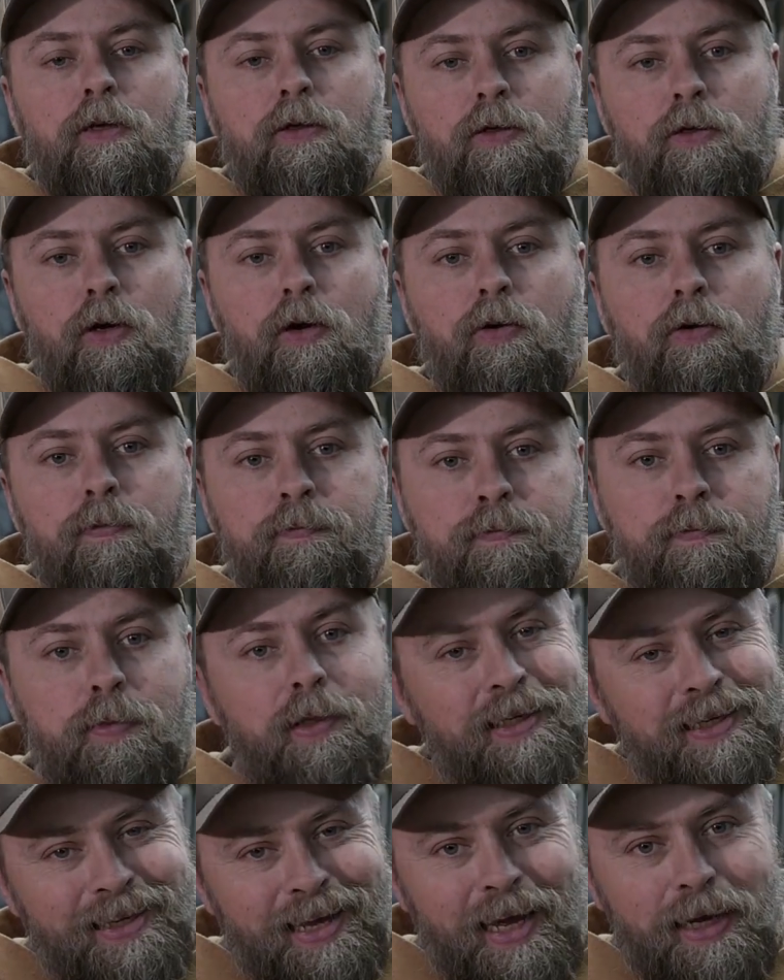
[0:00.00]
So
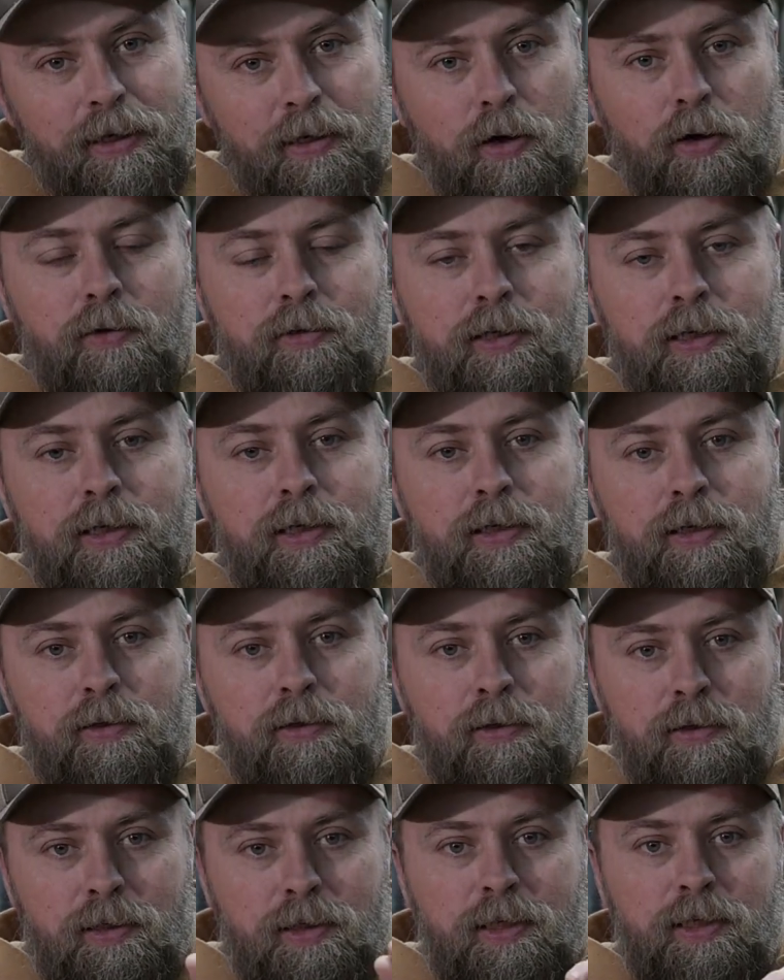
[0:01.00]
side note, this
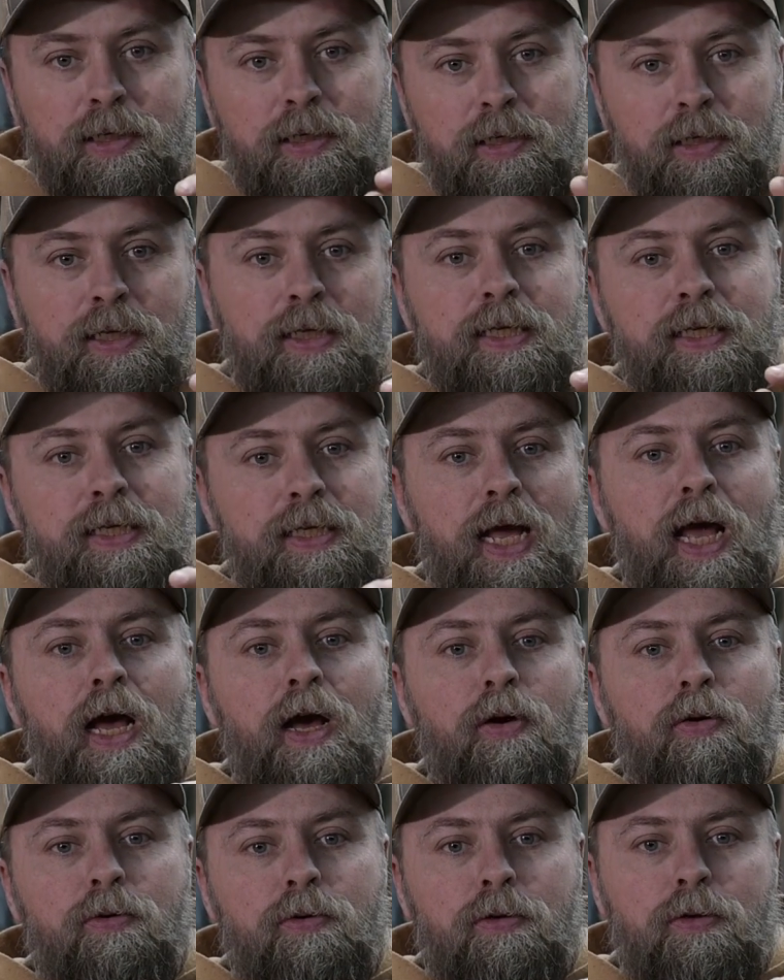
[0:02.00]
is the
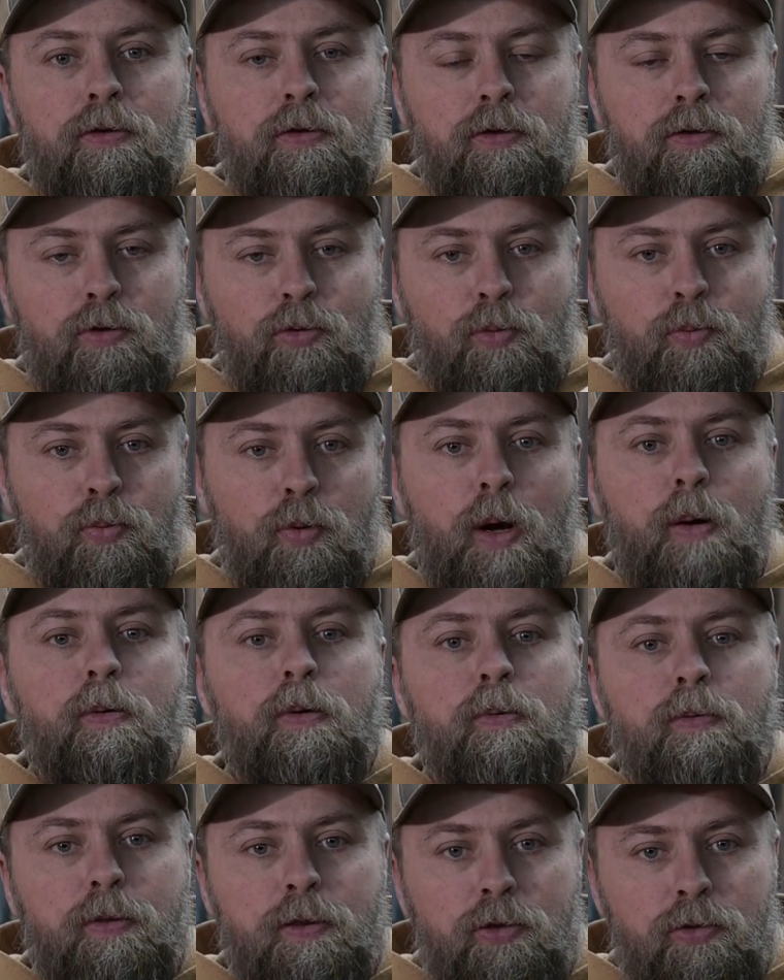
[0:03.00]
sound you're
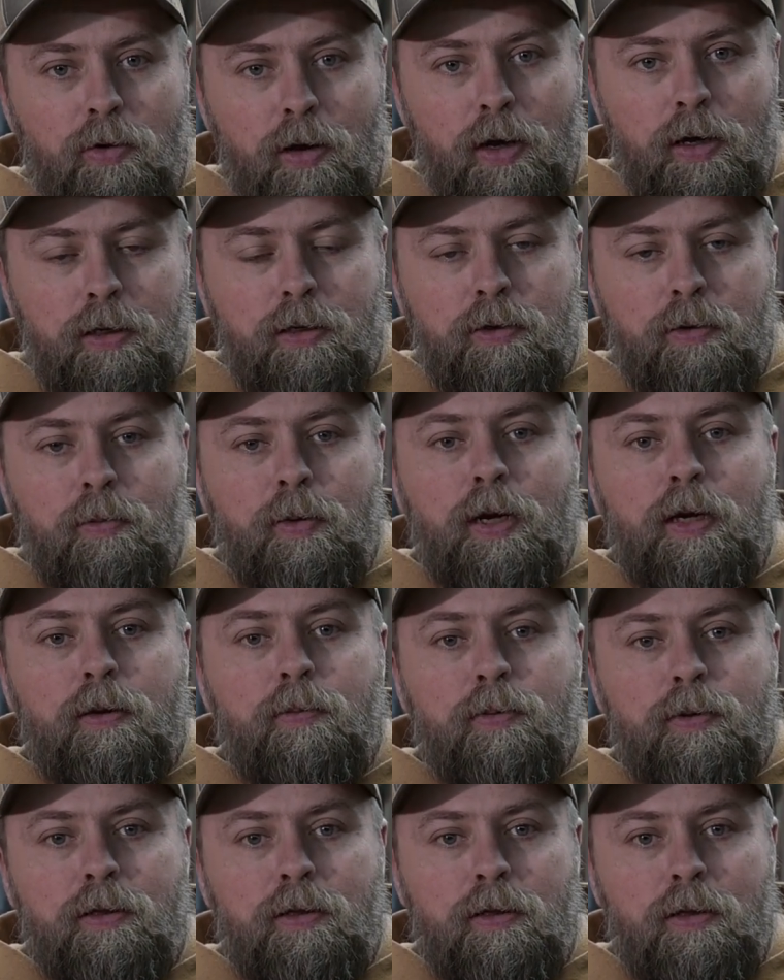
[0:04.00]
probably trying to
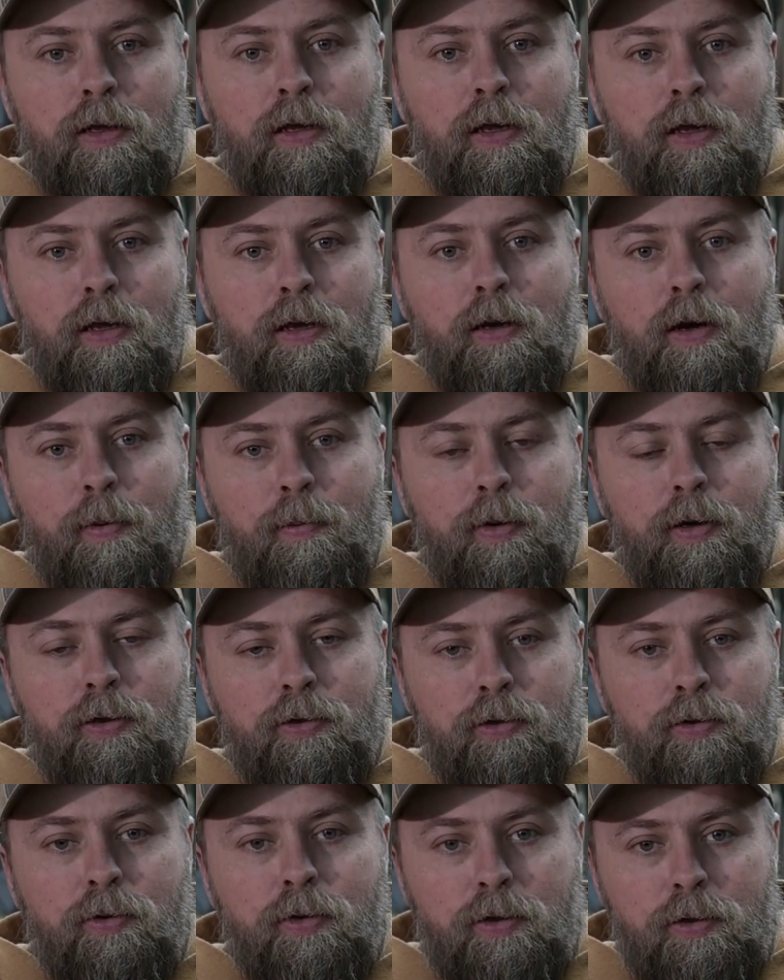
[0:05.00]
make, but I'm going to
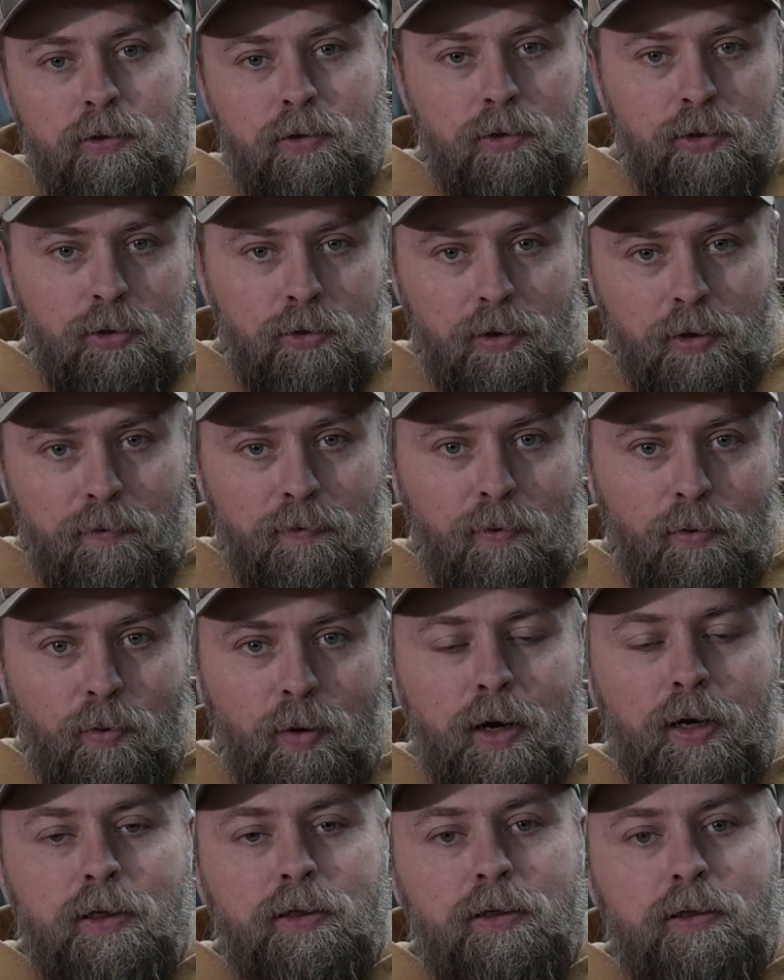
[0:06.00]
do it two different
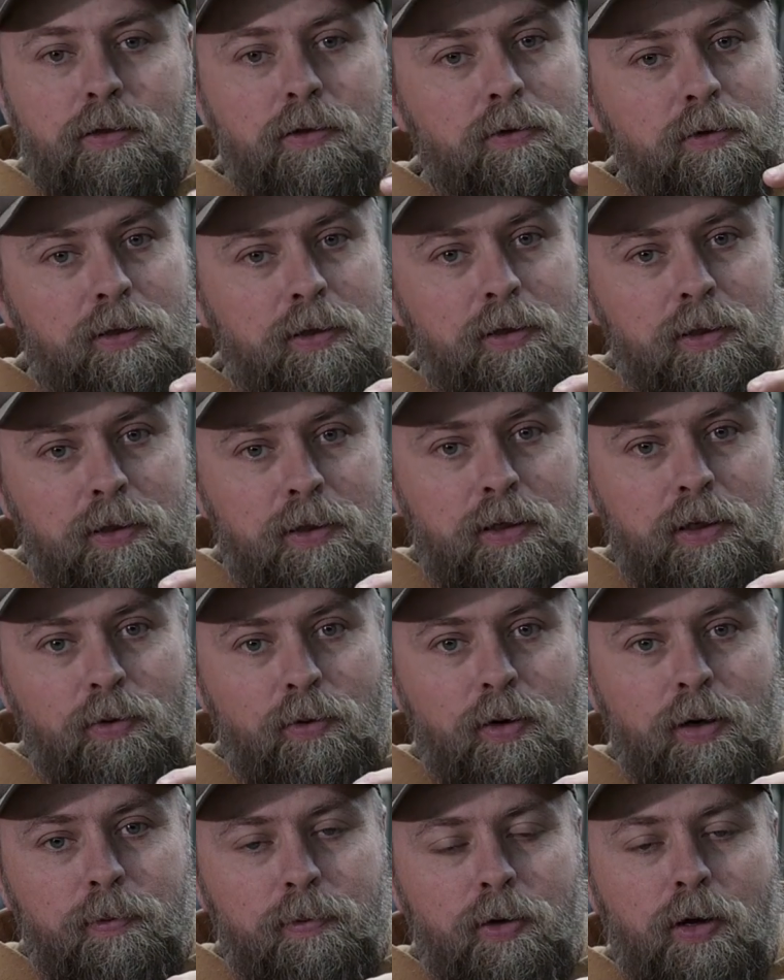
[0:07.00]
ways so you can see
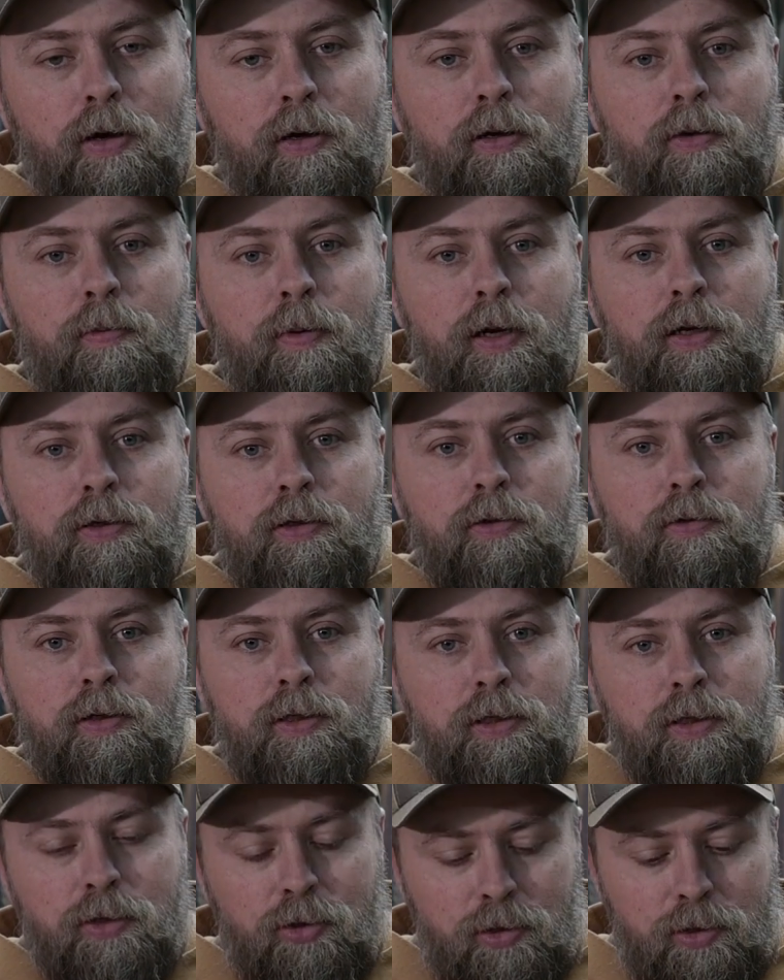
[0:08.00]
what I'm talking about. So
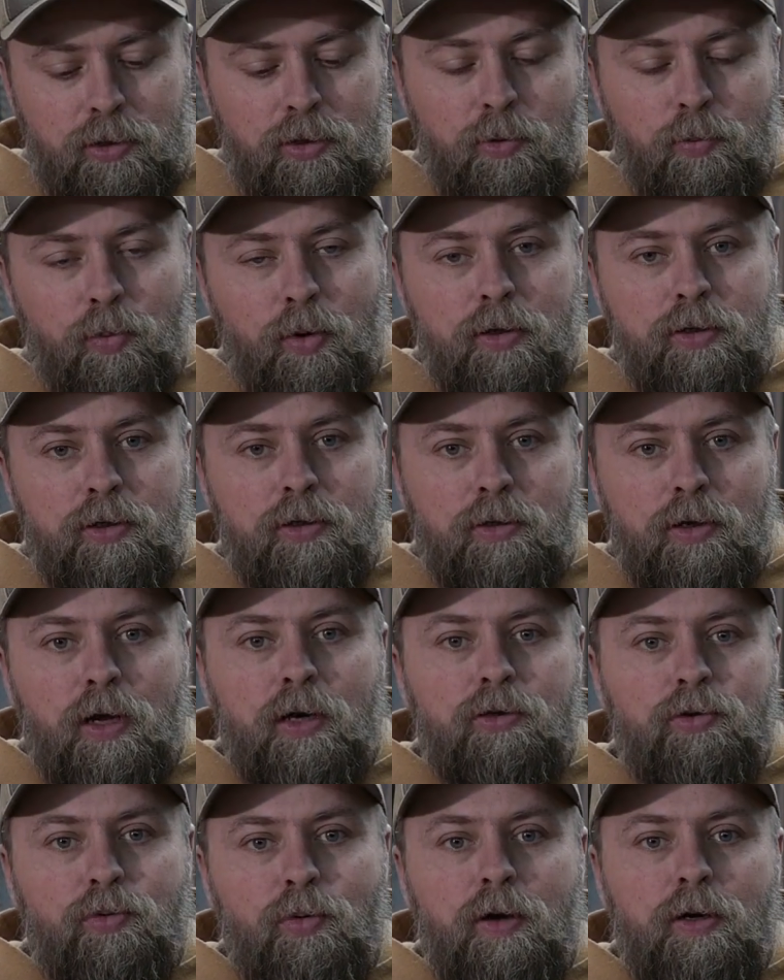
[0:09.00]
this is just a bunch of
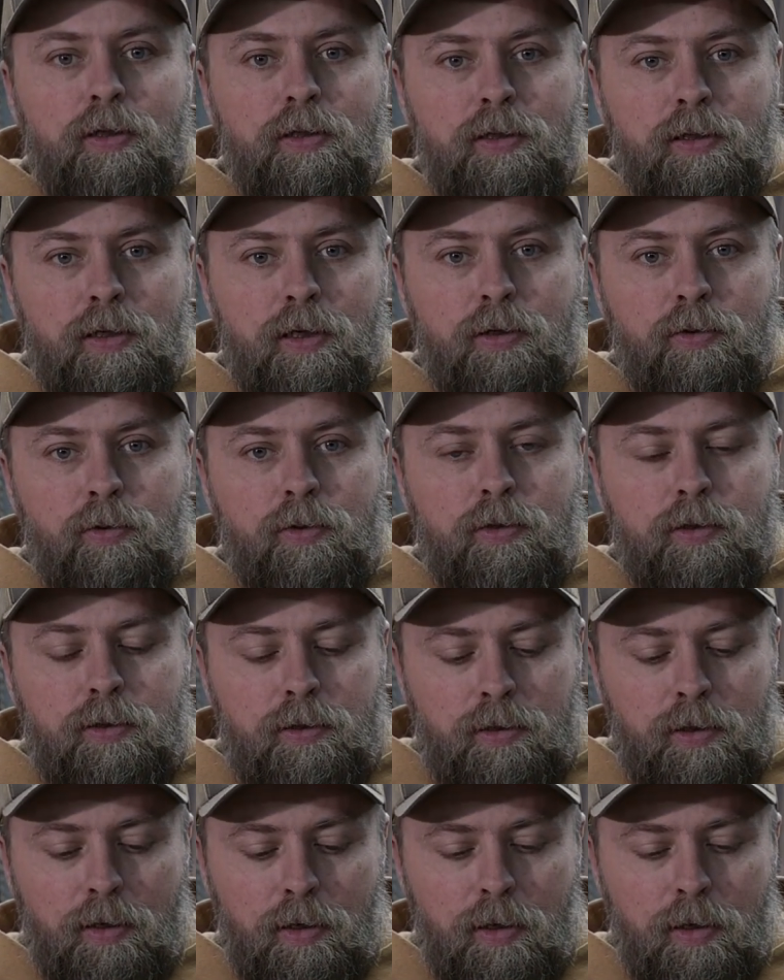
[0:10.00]
ducks run in sequence.